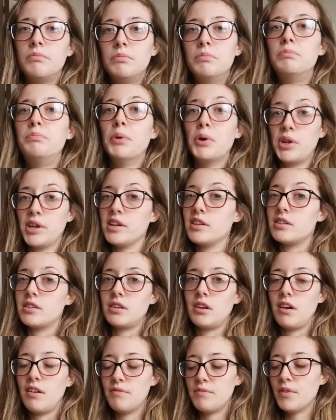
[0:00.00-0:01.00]
body
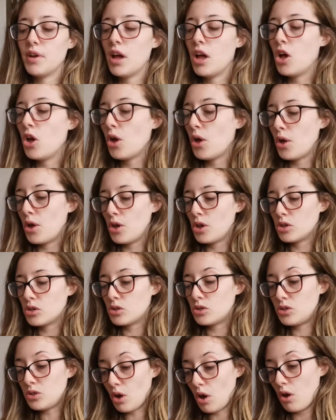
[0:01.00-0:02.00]
stuff.
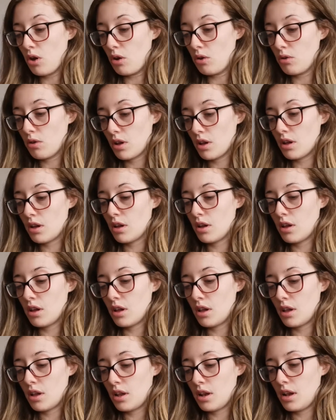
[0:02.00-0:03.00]
So
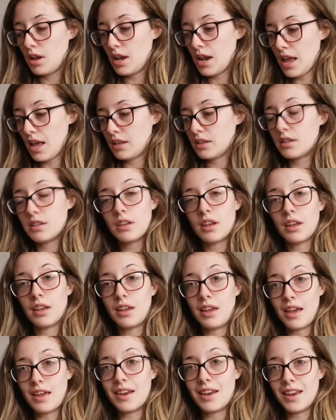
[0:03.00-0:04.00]
let's
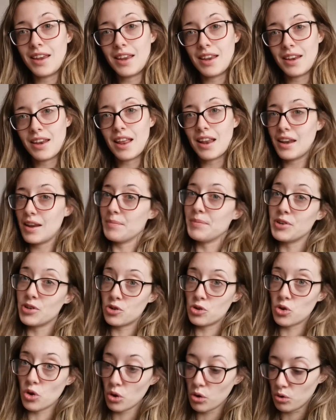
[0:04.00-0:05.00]
get in and let me
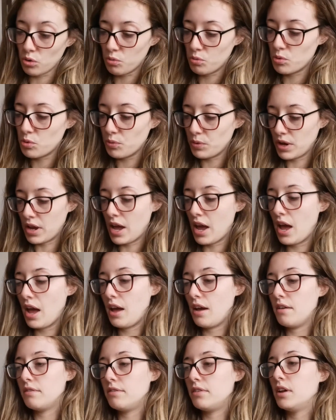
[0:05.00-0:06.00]
show you what we have.
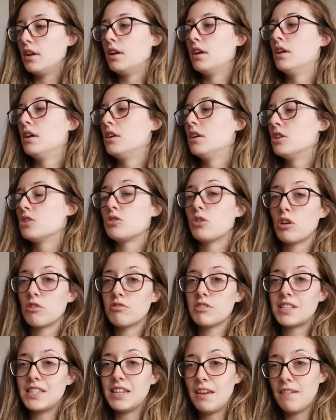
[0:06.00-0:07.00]
So I
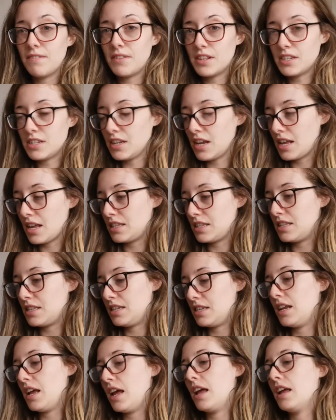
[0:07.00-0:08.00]
received this
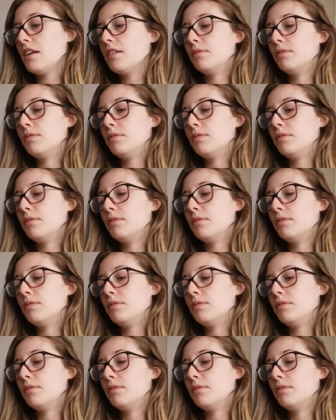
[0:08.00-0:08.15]
yesterday